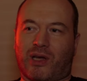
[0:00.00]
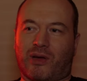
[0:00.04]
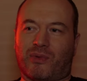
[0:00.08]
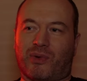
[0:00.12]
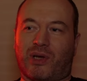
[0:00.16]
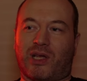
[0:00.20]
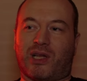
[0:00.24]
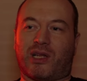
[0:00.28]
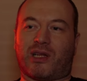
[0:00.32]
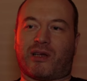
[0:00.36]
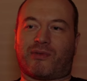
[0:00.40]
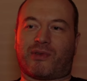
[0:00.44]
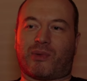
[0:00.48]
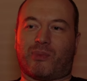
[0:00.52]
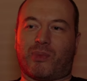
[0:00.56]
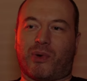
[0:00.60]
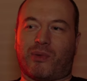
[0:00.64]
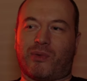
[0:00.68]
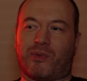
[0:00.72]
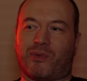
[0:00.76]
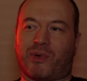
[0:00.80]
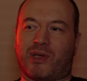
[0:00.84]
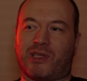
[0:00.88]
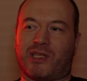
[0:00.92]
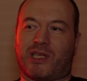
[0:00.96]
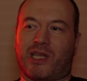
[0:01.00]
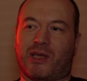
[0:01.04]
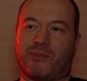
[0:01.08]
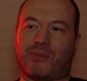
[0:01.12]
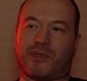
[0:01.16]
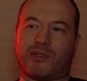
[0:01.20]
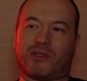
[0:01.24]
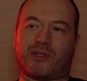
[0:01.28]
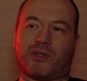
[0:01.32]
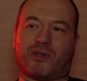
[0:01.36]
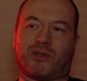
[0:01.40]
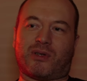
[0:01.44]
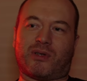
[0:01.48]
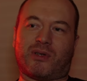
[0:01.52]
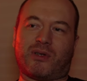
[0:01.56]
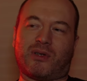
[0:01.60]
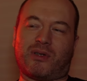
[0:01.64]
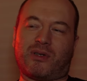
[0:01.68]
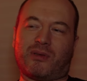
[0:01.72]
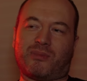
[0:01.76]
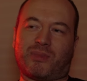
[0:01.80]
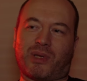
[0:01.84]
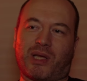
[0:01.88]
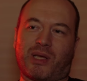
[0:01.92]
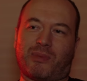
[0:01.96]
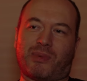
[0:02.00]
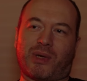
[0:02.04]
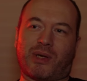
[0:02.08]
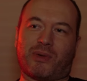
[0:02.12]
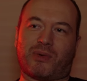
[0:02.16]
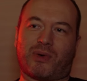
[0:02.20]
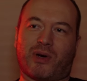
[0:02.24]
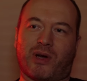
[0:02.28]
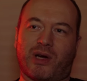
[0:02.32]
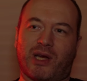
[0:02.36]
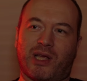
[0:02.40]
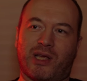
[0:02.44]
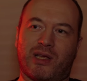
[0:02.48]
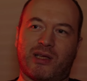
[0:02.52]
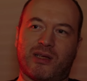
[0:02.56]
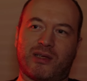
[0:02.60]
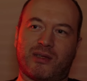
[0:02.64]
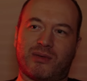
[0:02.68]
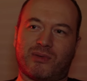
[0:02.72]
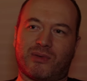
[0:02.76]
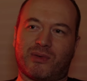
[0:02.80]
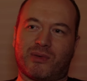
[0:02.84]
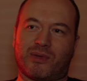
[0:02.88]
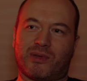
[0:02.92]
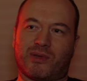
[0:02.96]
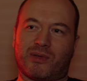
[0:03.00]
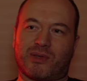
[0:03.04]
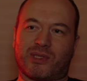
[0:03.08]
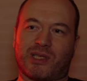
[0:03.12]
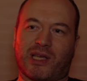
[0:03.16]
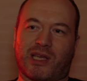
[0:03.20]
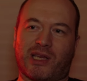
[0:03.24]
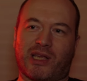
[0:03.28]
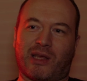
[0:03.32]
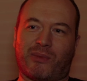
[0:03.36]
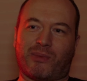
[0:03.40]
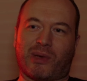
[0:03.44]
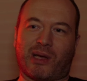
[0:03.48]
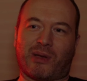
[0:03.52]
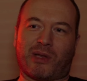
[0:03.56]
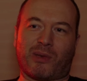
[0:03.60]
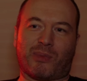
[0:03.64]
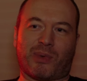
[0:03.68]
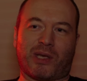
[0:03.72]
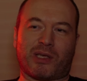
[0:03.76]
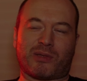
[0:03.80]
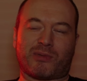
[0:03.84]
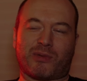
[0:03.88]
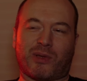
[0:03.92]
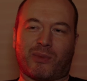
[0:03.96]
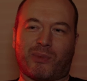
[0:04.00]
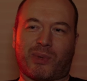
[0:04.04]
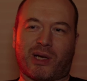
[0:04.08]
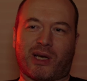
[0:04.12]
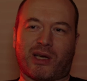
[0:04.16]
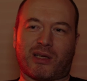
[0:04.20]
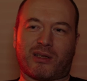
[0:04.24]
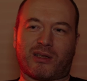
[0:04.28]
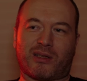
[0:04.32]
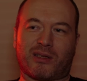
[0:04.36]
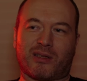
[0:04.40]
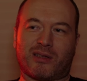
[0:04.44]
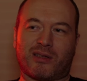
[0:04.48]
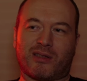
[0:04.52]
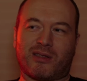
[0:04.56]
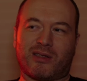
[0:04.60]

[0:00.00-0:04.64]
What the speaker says: I really loved the moment when Demon Joe, played by Ronni, was getting hit by the baseball bat.